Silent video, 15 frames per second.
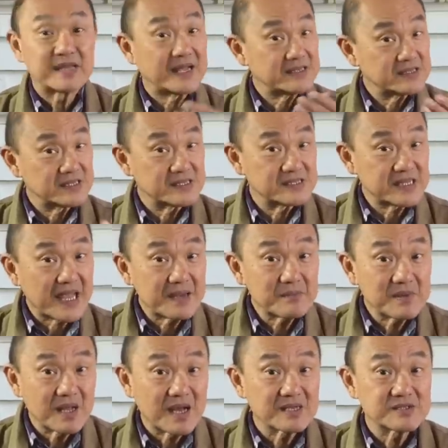That's the
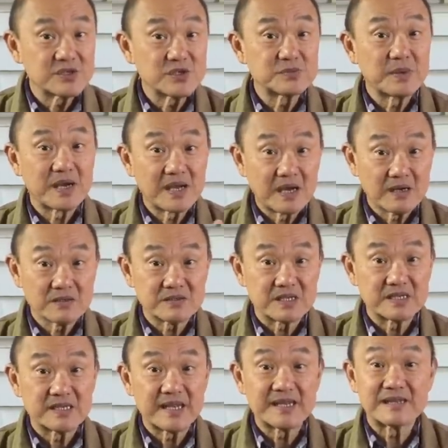same last used by
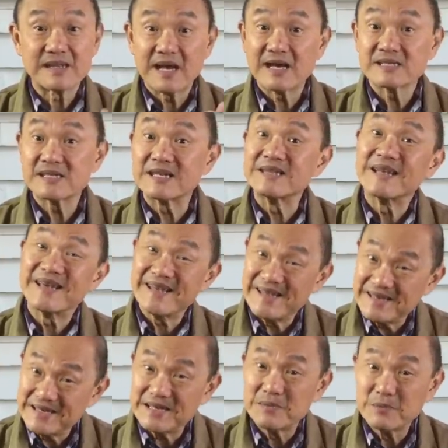Alden in lasting their
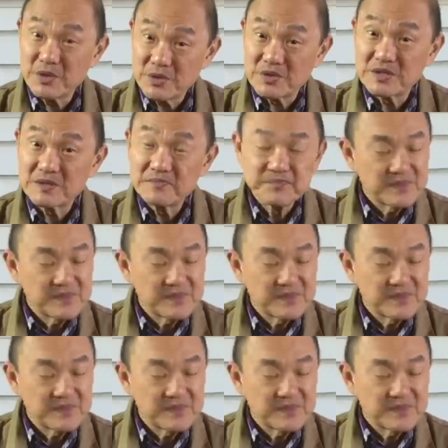indie boot.